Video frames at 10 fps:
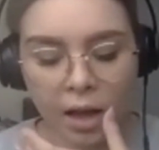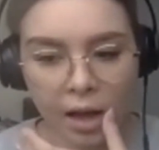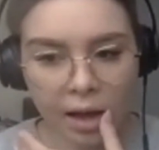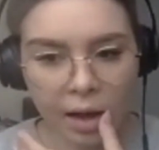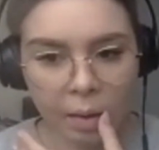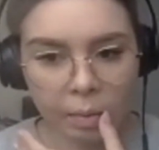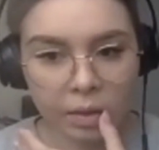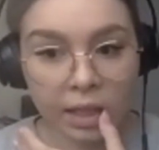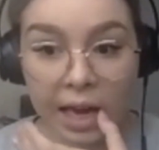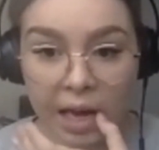
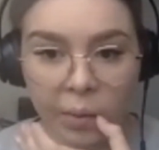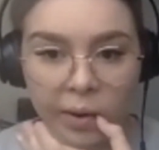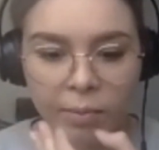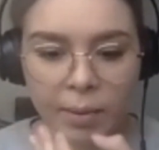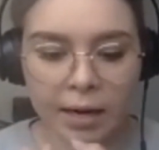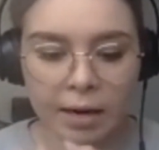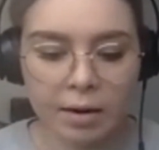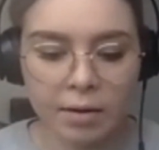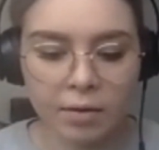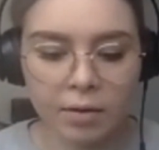So yeah,
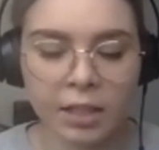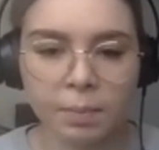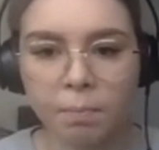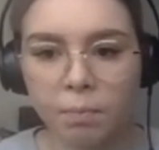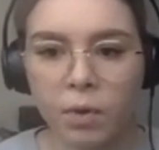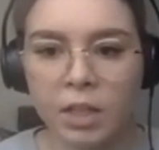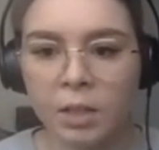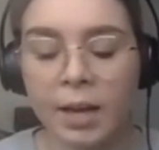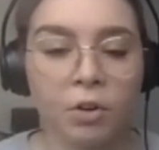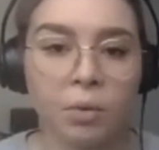it's
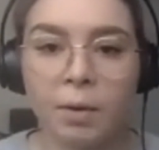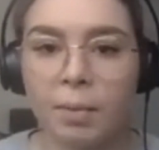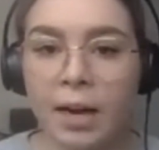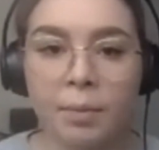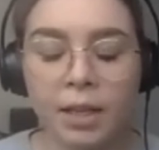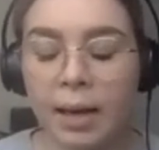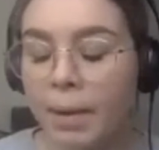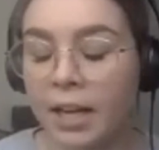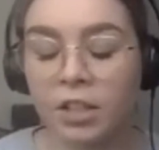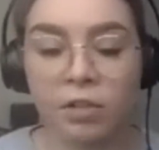been good. We've been able to like
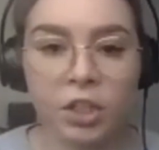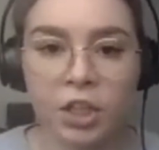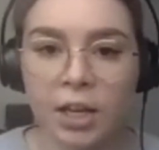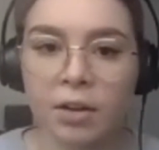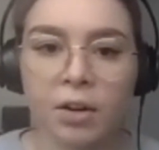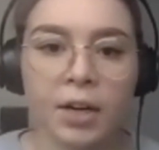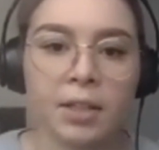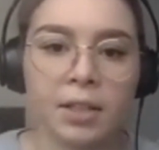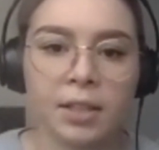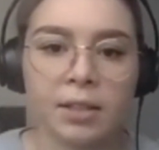bounce off each other
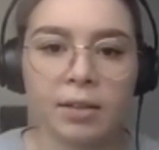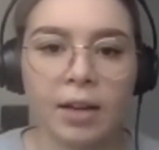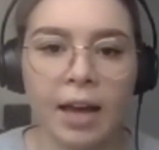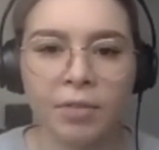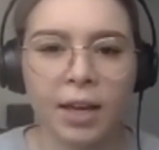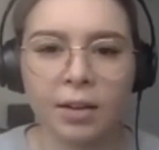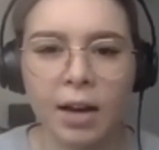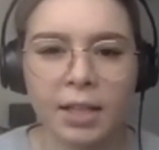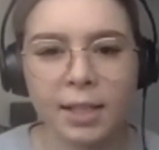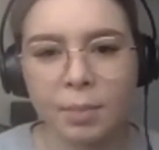and have that
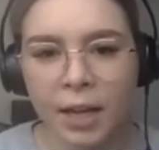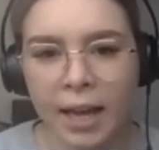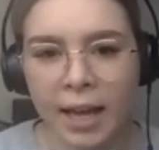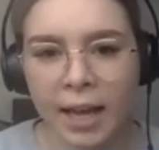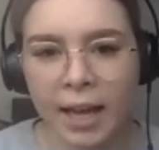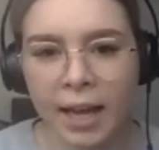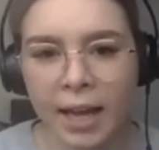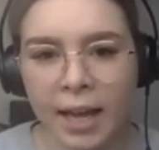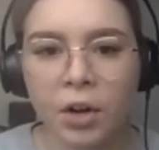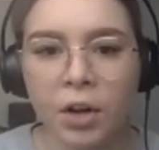kind of similar energy and
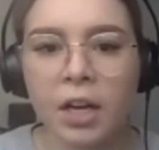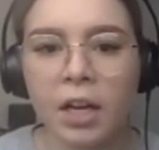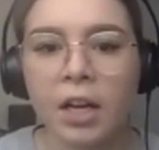whatnot.